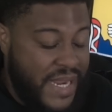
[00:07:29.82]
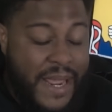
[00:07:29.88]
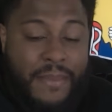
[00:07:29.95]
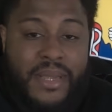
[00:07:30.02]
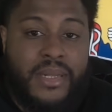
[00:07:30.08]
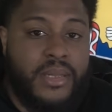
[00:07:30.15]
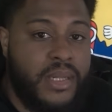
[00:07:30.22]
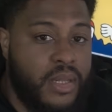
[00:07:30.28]

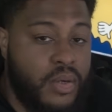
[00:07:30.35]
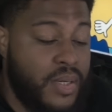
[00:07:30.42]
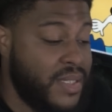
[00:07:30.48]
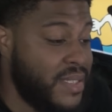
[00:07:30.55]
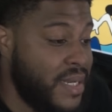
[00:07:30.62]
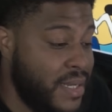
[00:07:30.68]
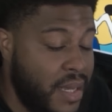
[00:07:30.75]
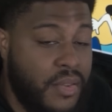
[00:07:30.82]
Damian Lillard
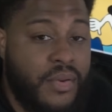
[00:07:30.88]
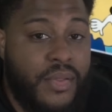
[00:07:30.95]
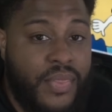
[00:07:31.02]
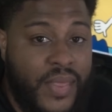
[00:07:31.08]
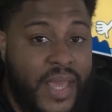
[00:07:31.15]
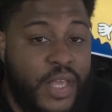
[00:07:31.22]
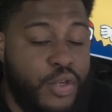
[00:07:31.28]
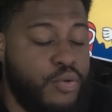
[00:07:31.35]
is another
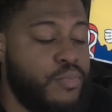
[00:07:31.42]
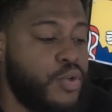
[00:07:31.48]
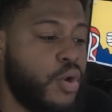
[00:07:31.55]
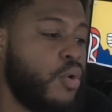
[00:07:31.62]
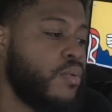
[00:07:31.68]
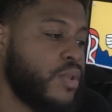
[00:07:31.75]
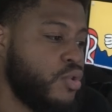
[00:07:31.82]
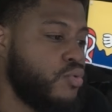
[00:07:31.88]
thing.
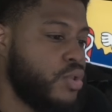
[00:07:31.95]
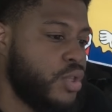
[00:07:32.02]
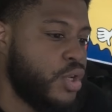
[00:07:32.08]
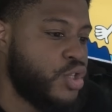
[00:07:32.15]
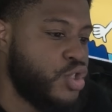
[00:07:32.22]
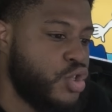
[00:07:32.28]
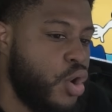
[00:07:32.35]
There's